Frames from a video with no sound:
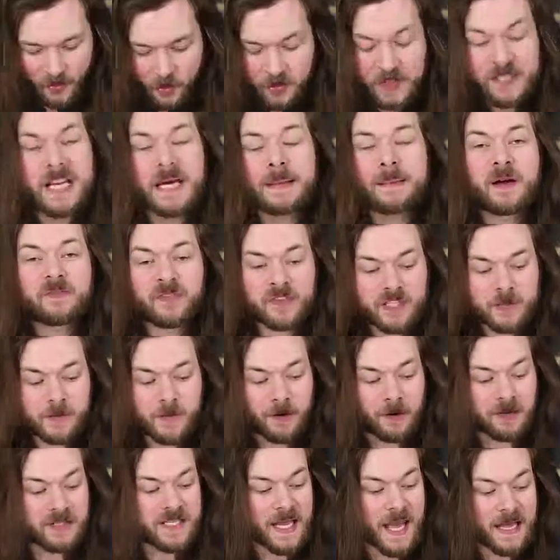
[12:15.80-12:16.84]
The only time I've
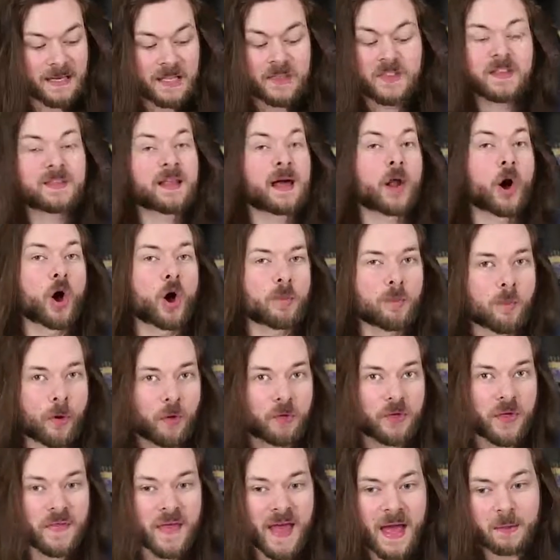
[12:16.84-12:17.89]
experienced anything that hurt more than